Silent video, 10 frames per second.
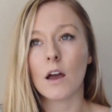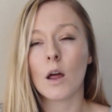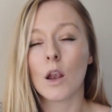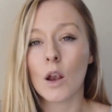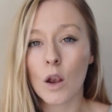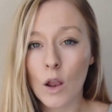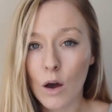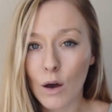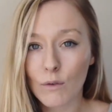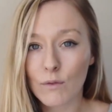a
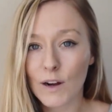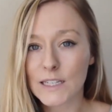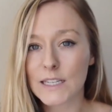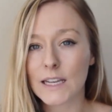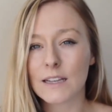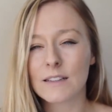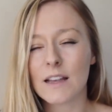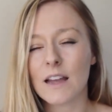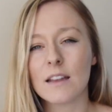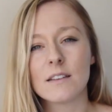lot of red days,
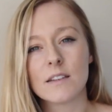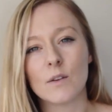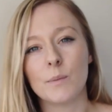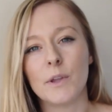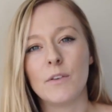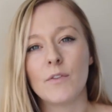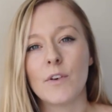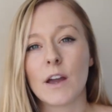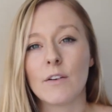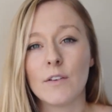and it will be
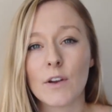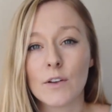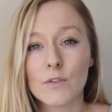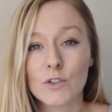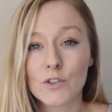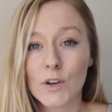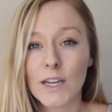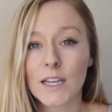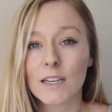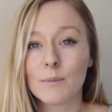very, very
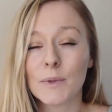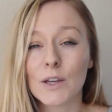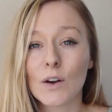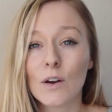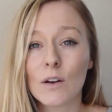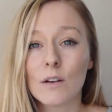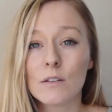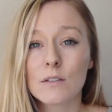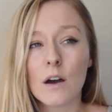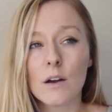frustrating
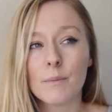because